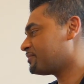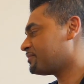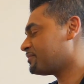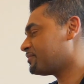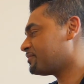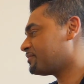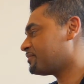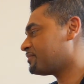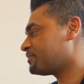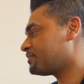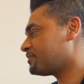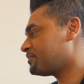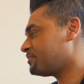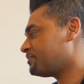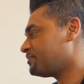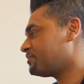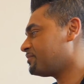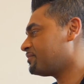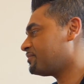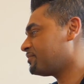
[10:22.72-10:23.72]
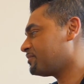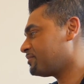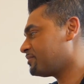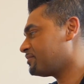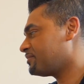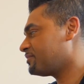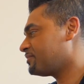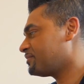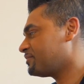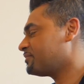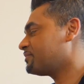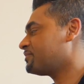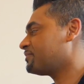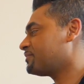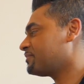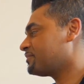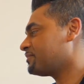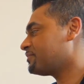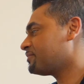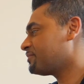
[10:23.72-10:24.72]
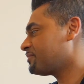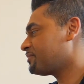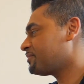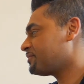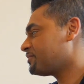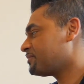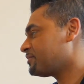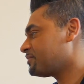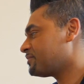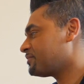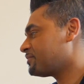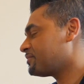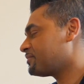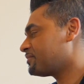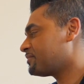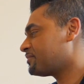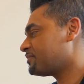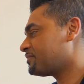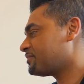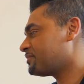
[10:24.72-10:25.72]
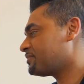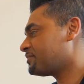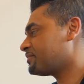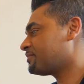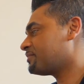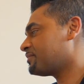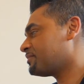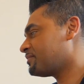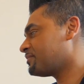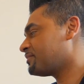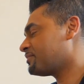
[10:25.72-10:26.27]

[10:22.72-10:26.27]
(not speaking)